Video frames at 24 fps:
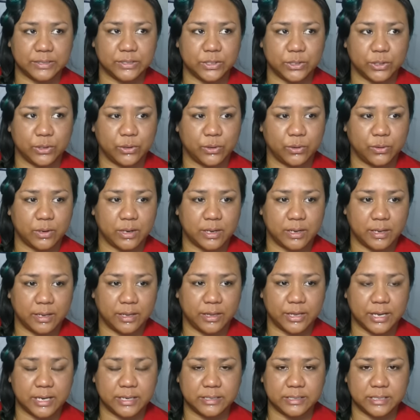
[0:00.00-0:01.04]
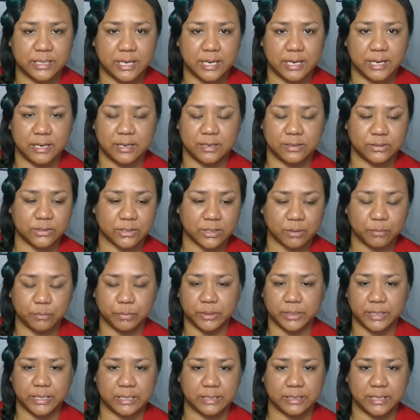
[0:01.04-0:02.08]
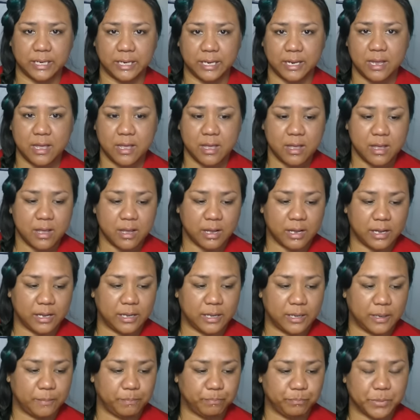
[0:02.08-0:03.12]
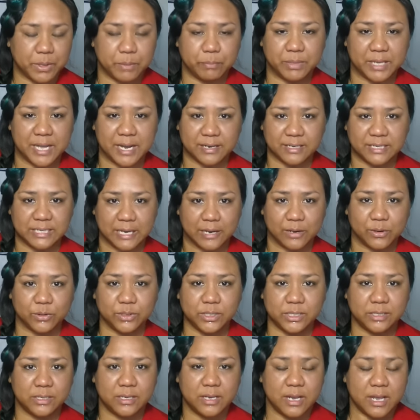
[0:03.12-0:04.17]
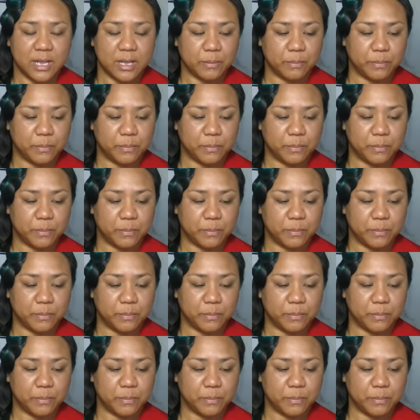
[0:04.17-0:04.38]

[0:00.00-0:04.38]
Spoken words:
so that day is completely blacked out.